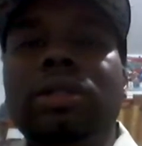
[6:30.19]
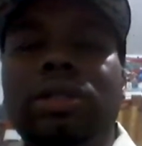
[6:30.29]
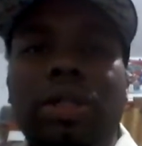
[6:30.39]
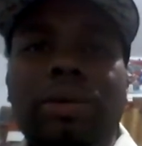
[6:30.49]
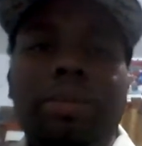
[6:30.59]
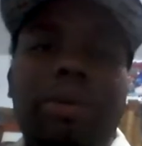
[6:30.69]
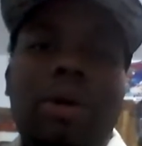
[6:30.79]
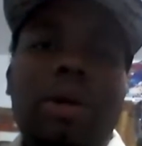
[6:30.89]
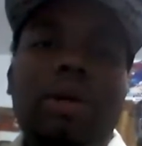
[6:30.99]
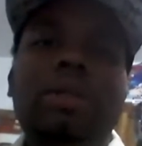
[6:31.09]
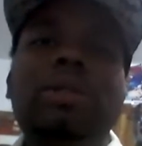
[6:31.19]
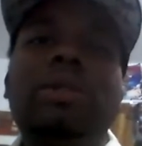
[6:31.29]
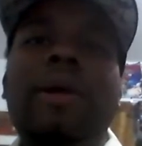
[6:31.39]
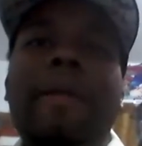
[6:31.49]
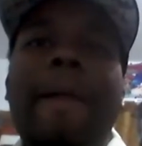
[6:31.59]
Jerry
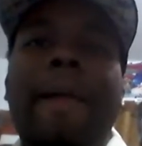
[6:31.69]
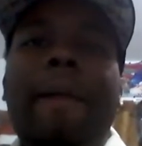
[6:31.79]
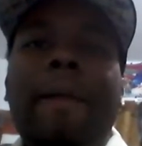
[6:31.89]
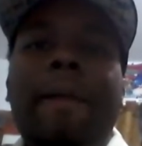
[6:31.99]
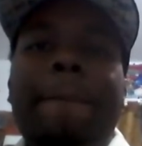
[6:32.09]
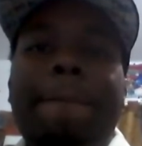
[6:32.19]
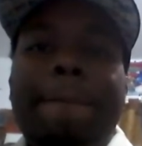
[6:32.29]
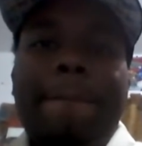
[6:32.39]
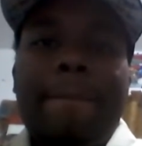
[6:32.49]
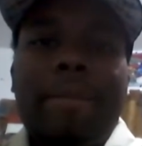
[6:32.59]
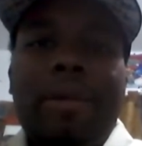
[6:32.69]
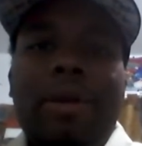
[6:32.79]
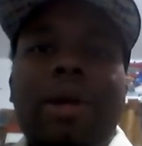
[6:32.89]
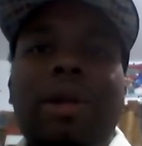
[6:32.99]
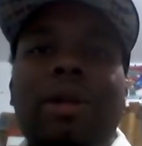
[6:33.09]
Parks,
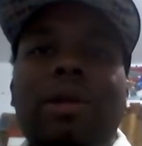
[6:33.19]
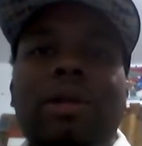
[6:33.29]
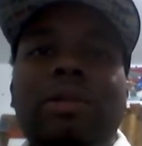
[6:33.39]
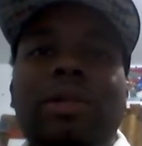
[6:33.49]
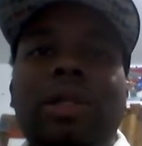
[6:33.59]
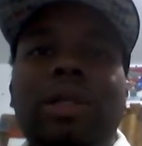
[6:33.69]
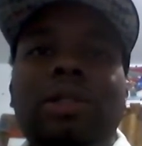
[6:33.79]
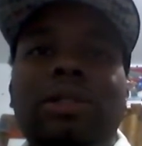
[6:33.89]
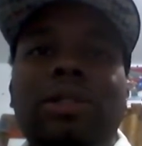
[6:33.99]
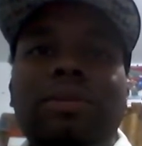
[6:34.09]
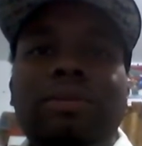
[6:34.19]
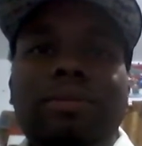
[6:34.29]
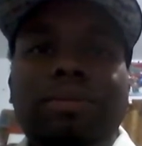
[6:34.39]
head of Clinton's